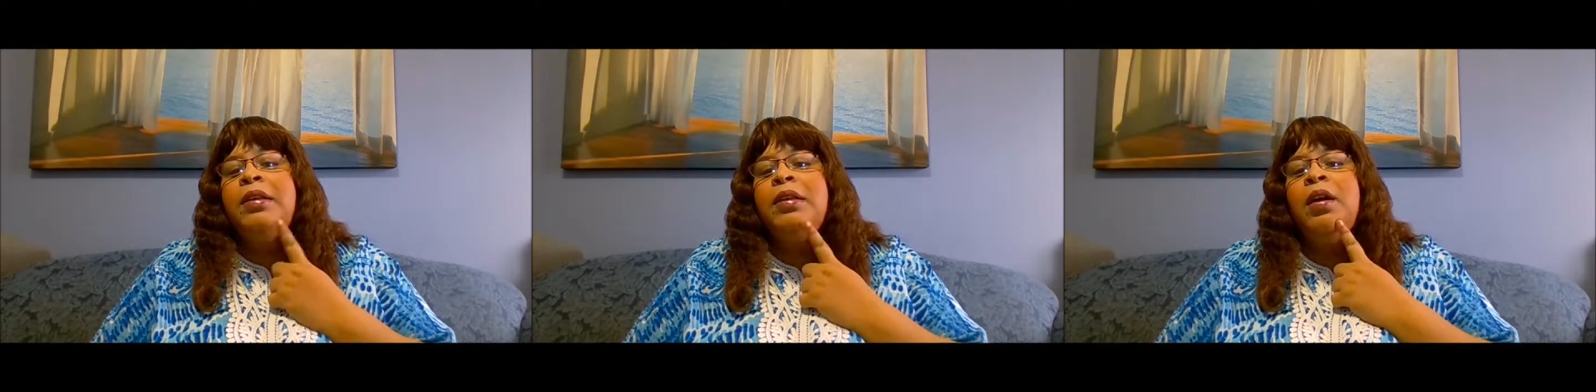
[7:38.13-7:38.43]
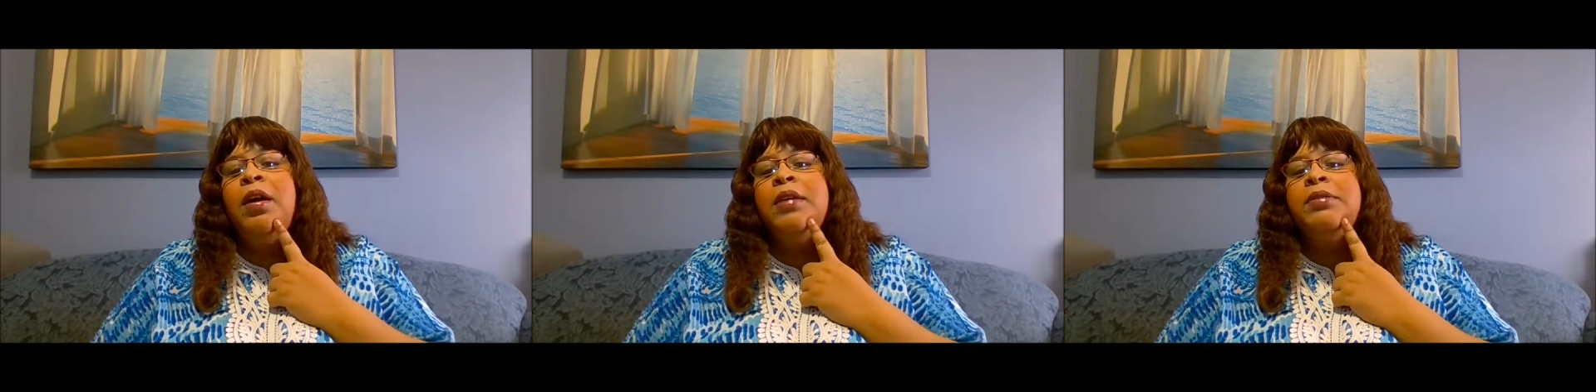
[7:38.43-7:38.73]

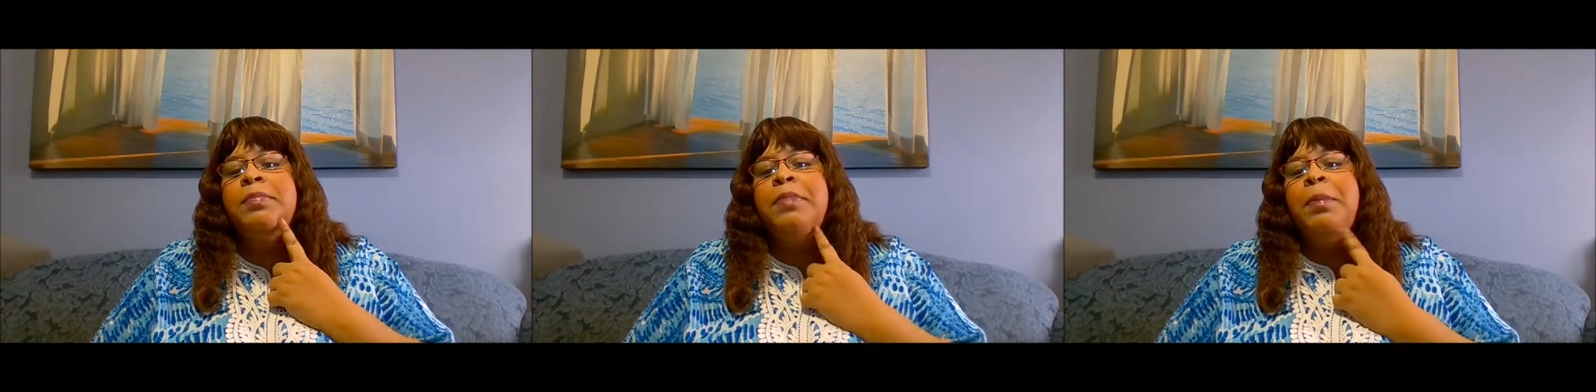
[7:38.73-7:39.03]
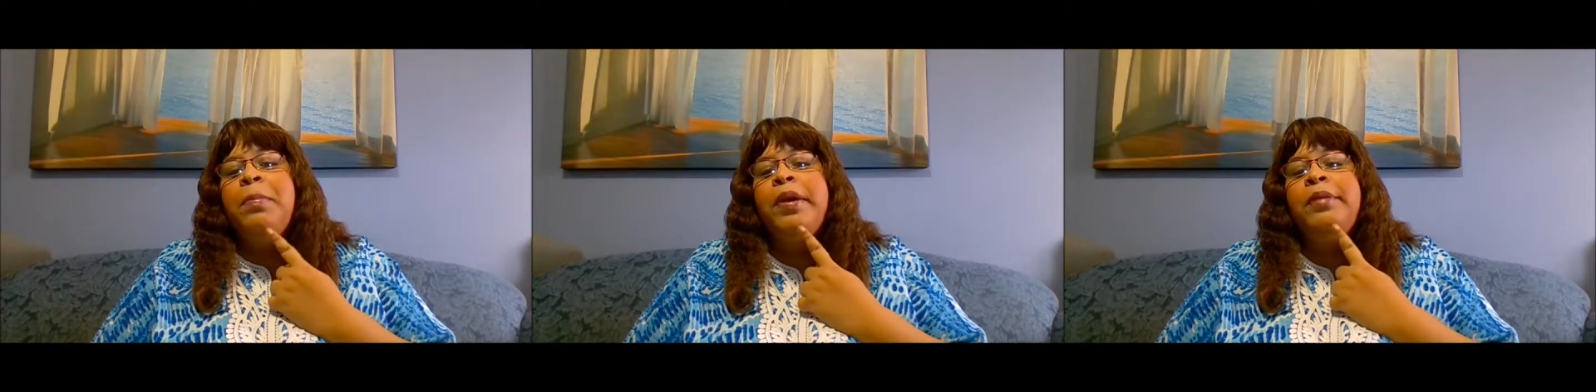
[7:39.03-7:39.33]
caused a big
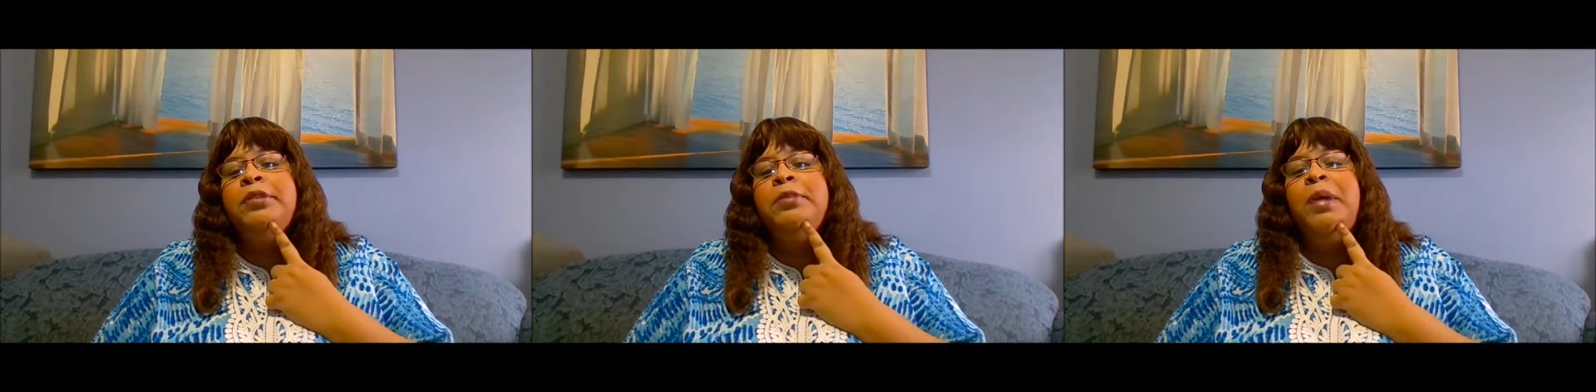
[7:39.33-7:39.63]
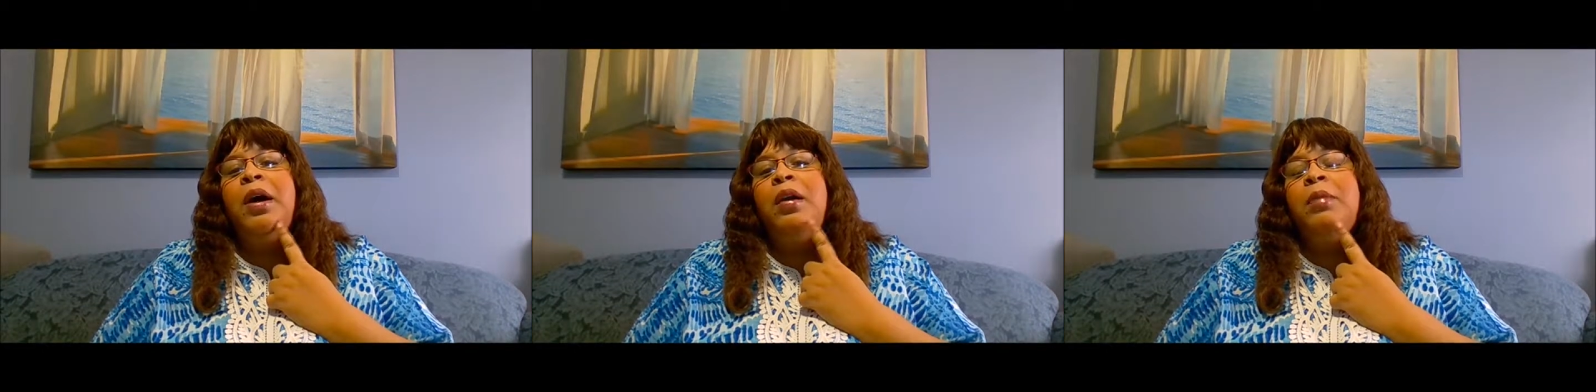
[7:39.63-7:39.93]
brown spot
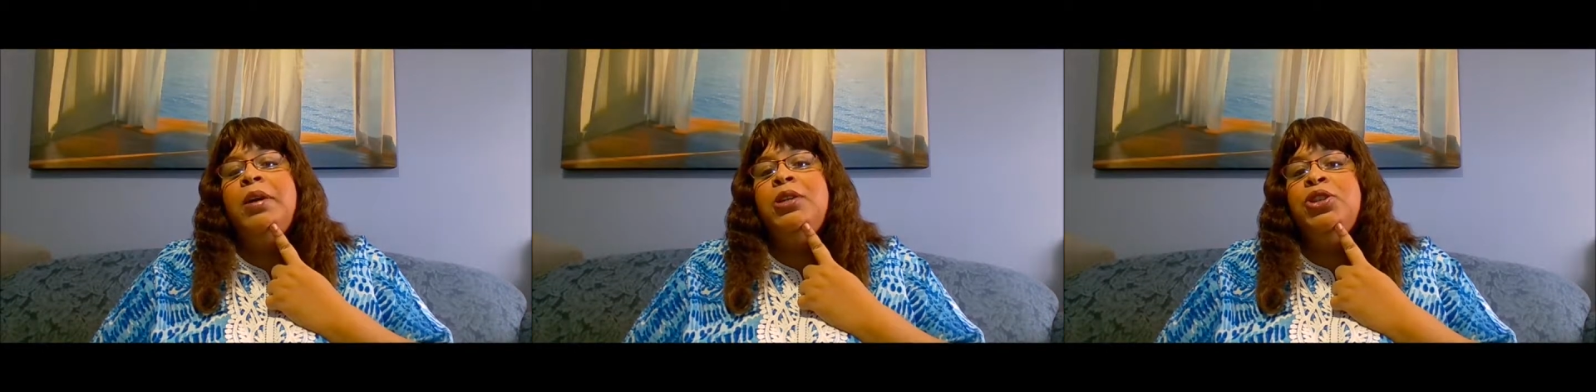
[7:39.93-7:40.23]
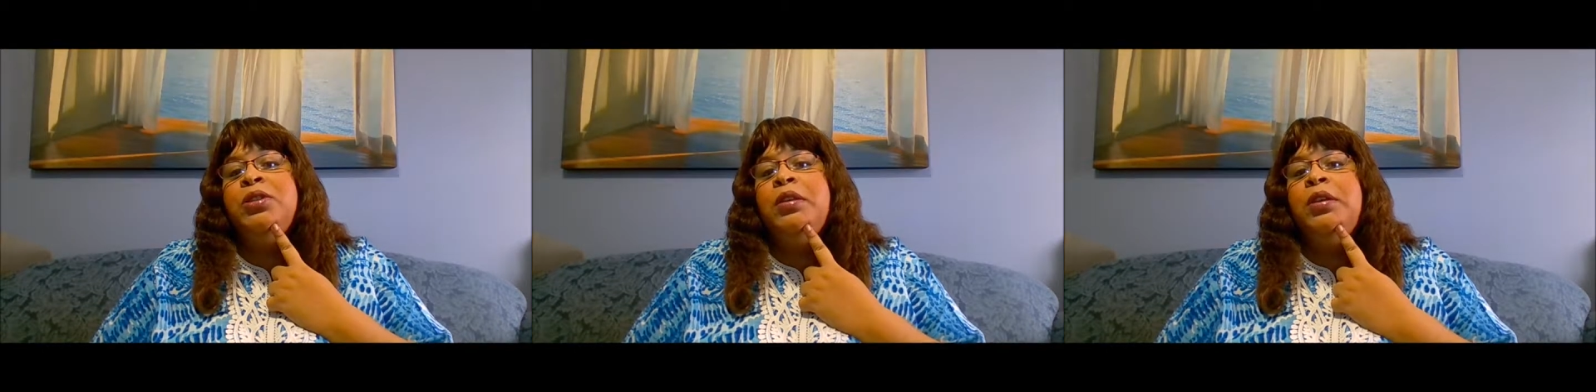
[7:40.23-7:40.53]
on my
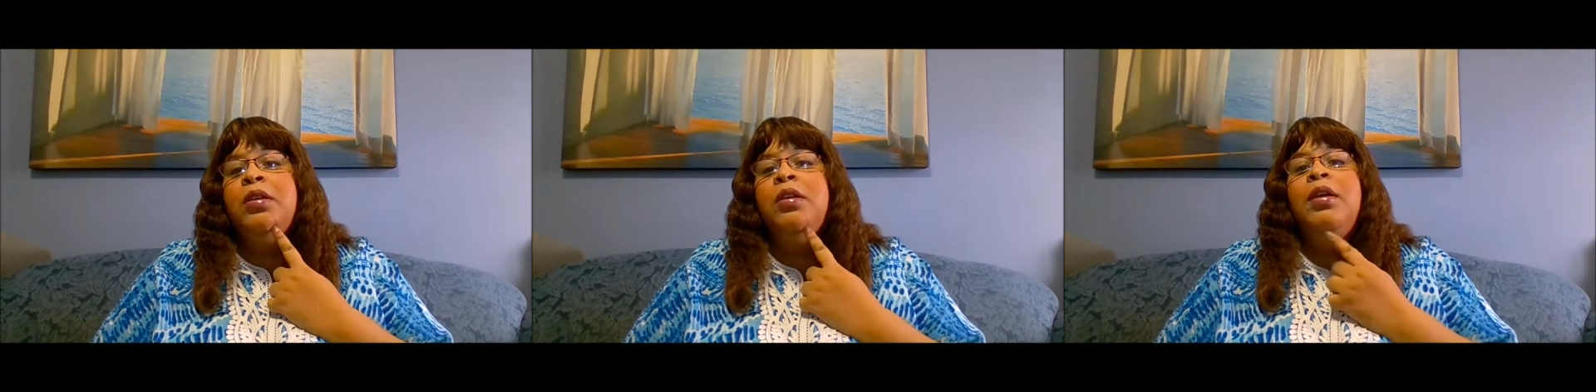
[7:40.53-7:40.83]
chin here.